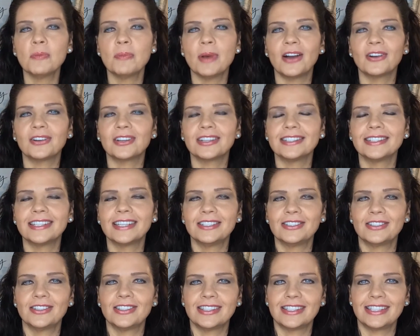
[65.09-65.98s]
about
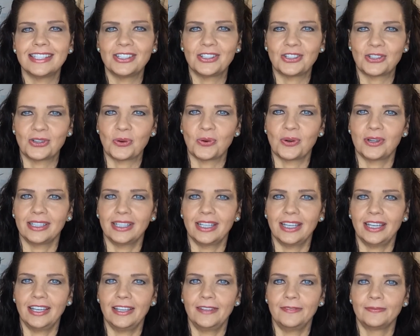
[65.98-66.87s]
contingencies
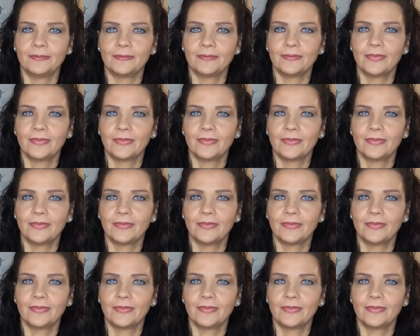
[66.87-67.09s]
shortly.